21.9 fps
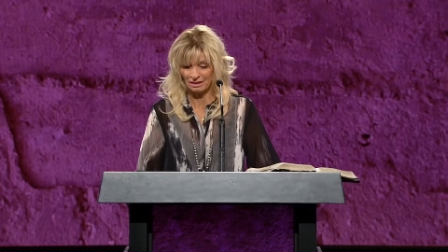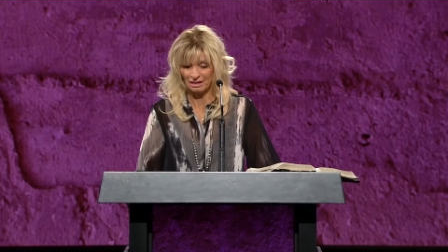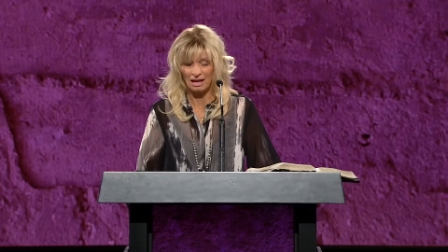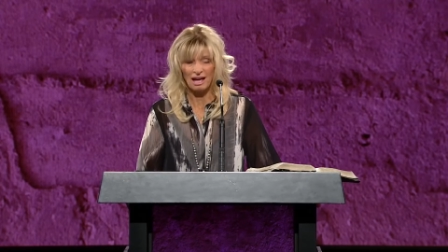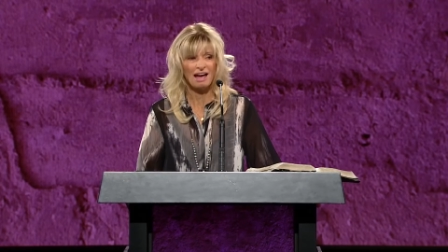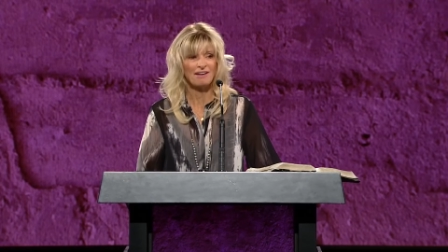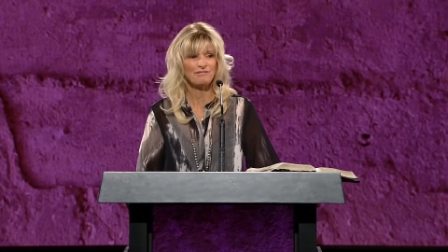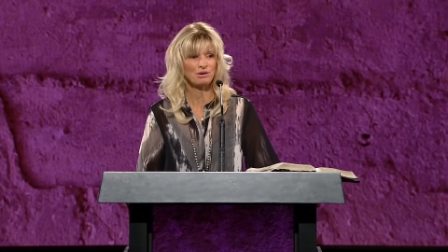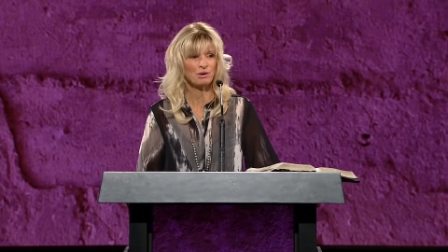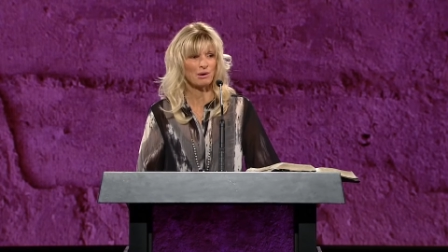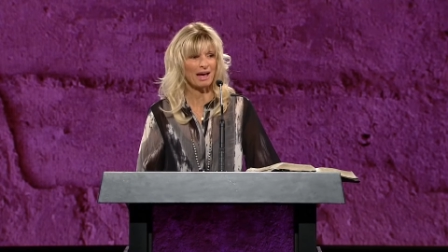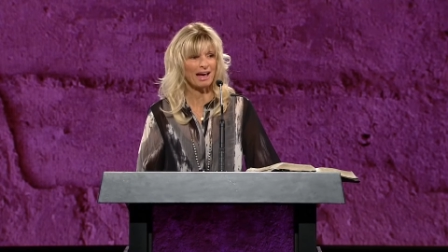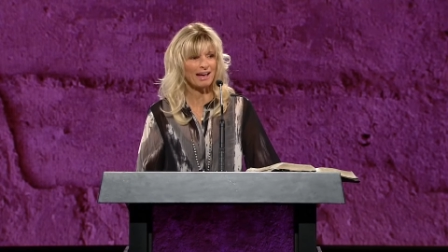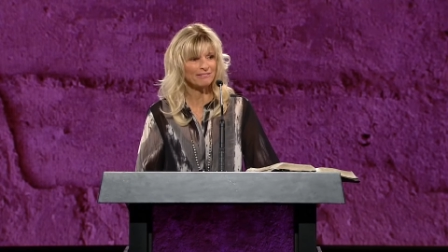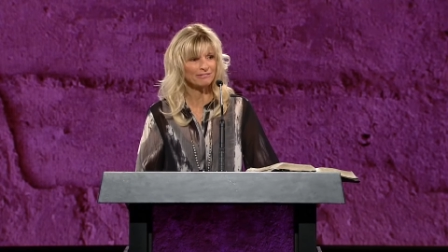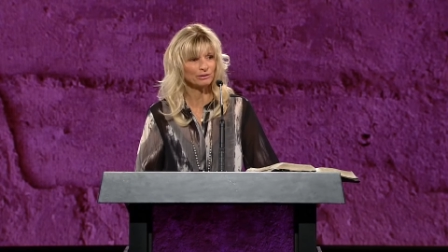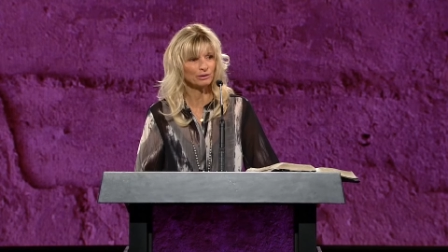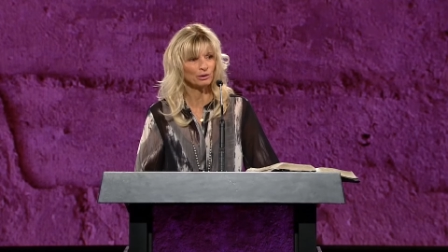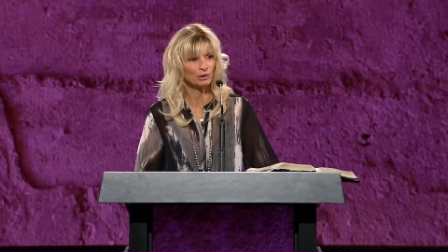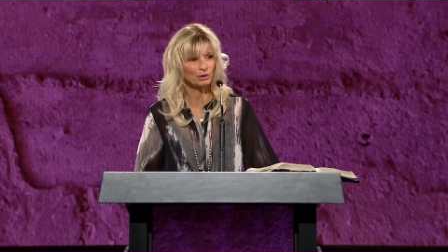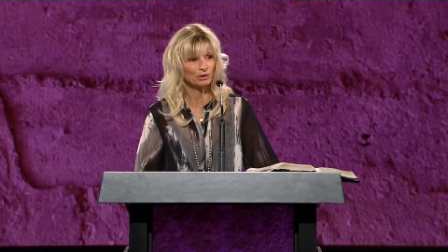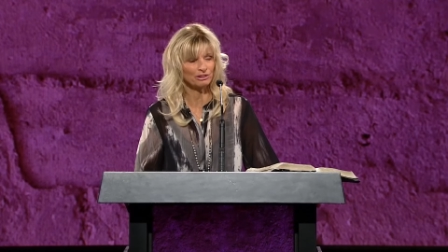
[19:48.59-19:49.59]
Have you
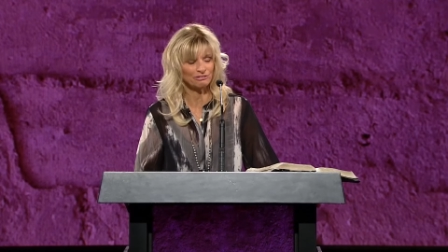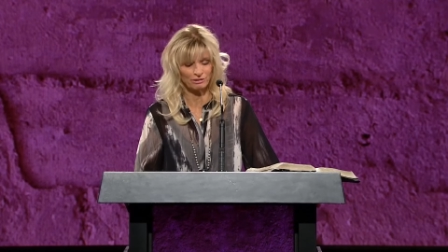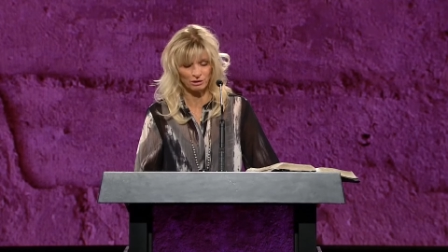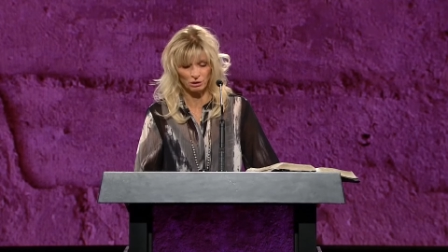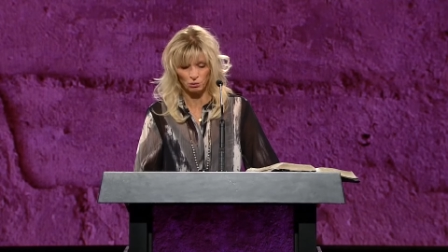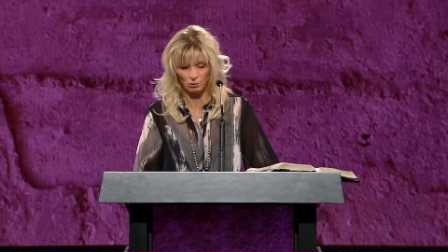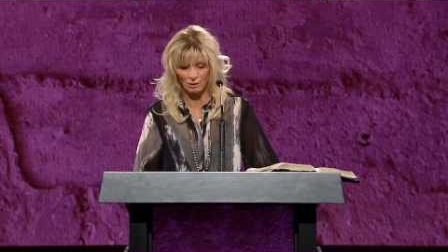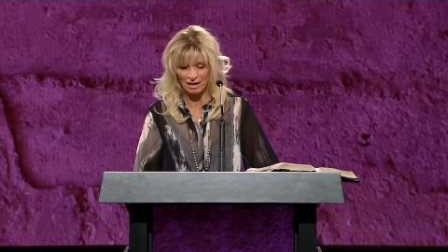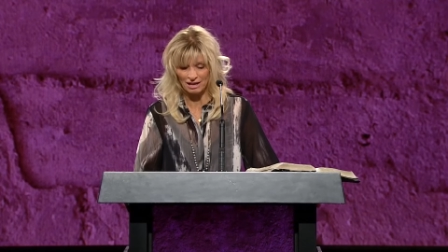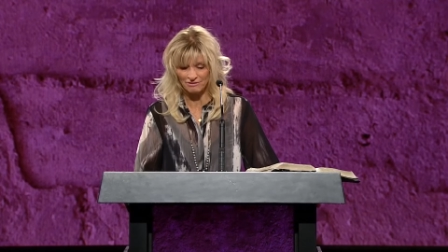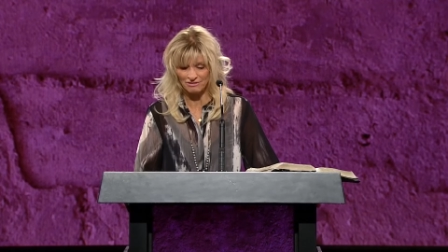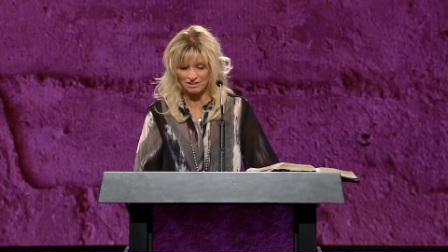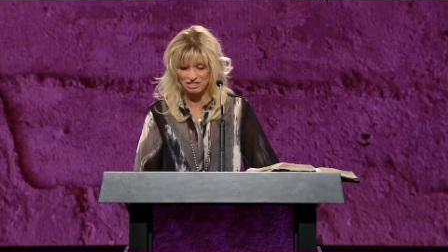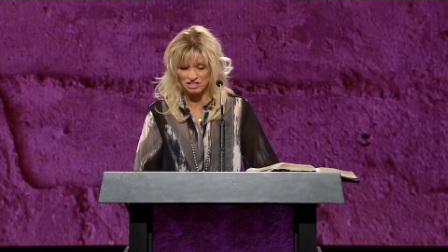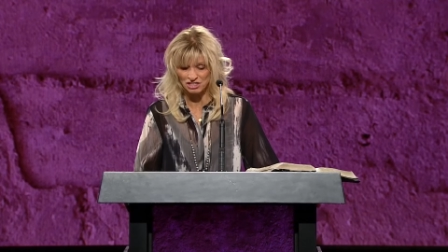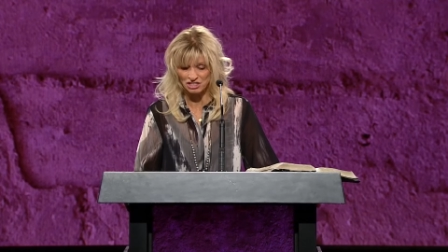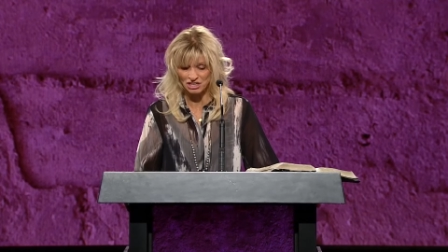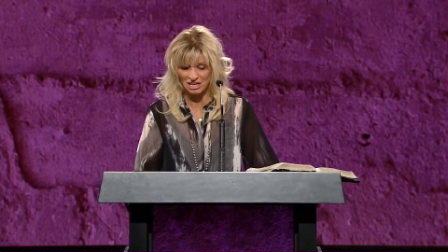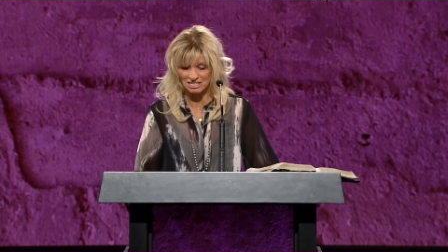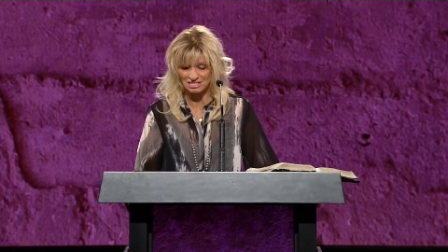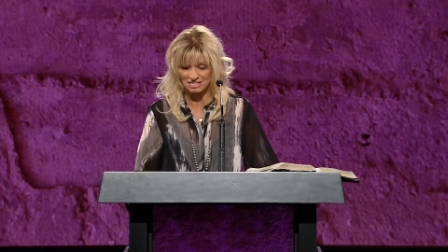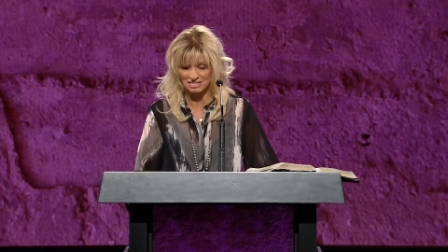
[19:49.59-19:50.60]
ever heard of a grave
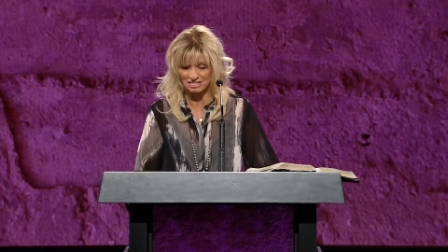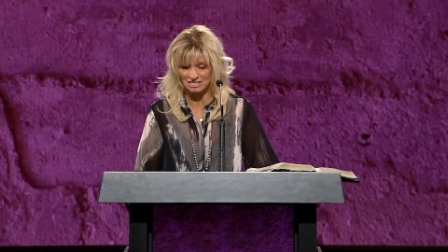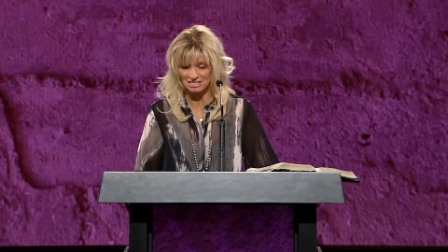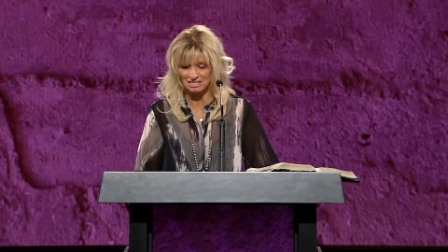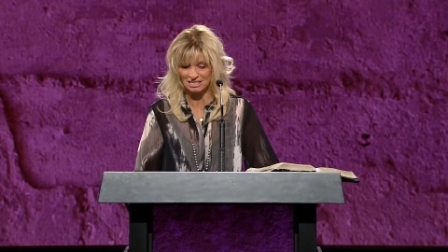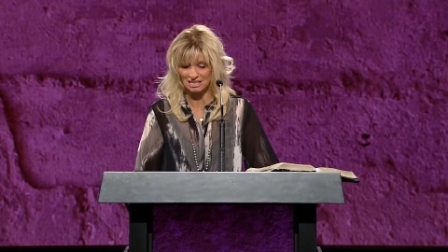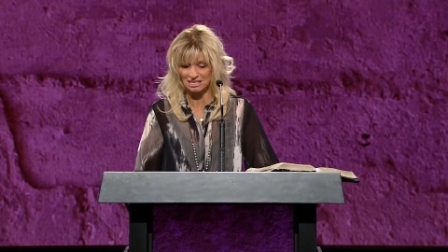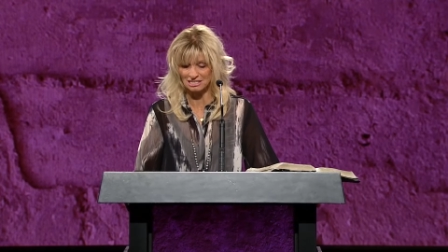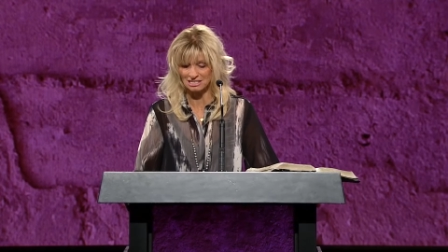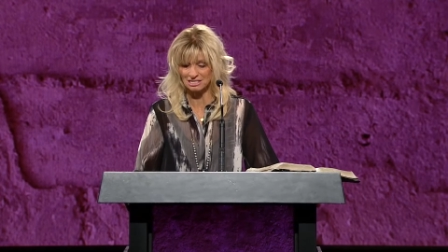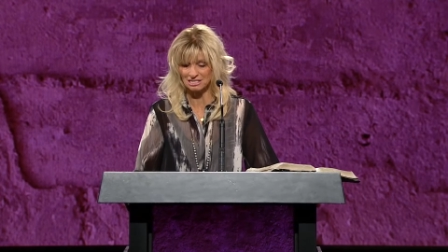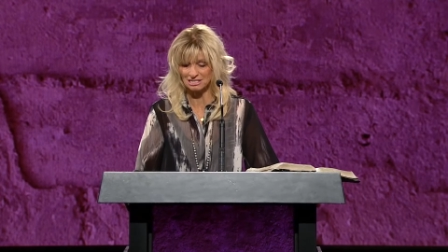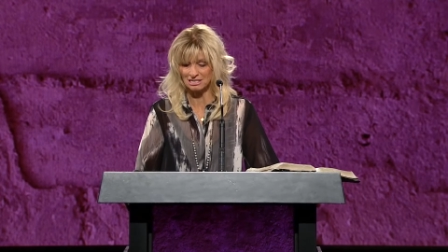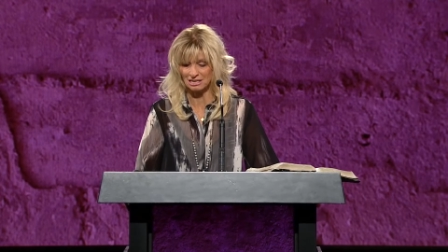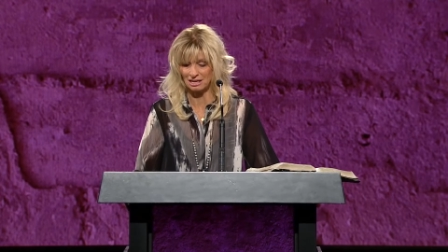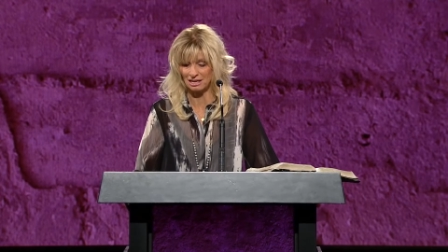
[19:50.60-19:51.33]
injustice against